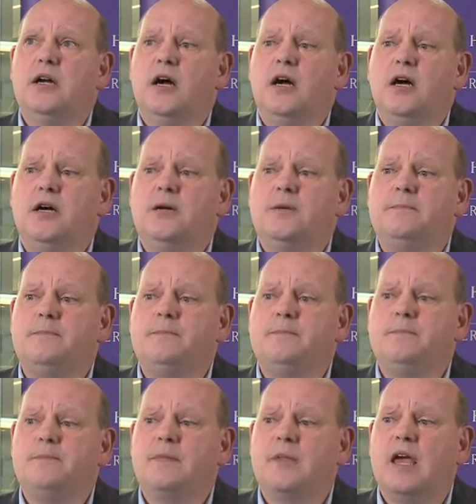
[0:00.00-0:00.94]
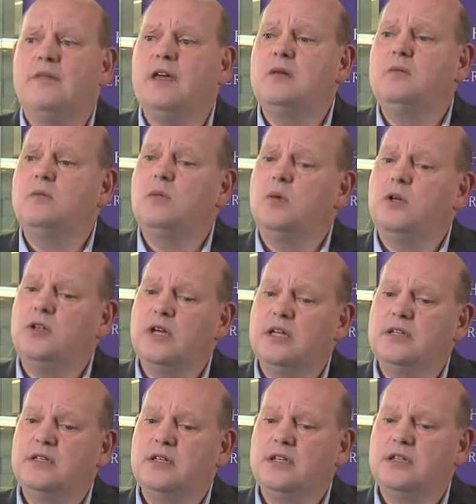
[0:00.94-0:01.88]
And then when you
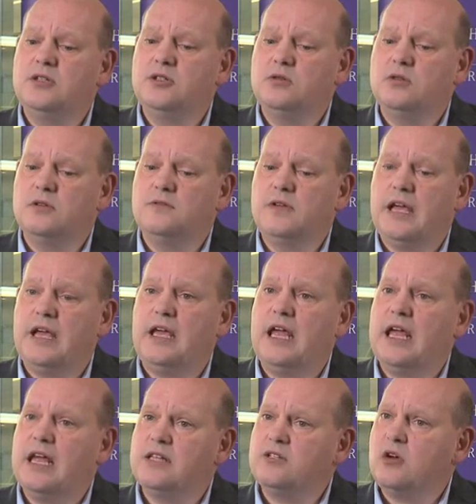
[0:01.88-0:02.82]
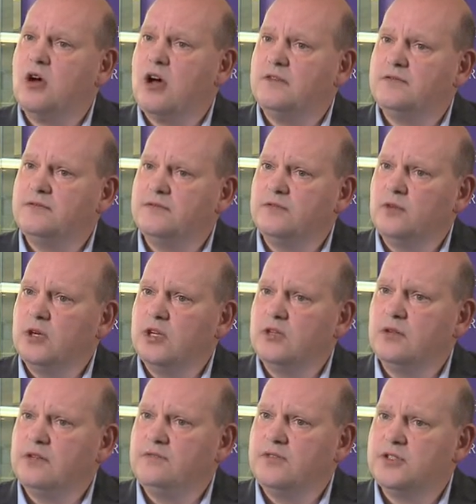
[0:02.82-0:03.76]
get to the issue of, hey, hands off
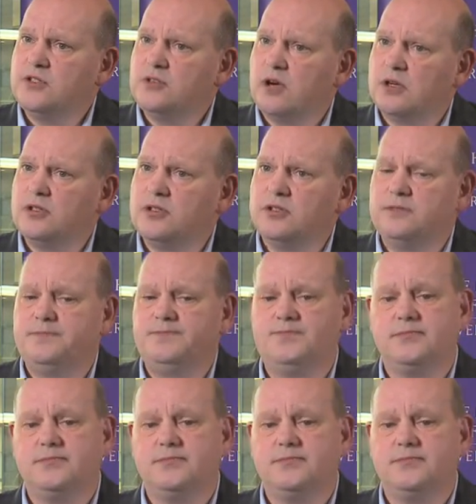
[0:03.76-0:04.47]
critical infrastructure,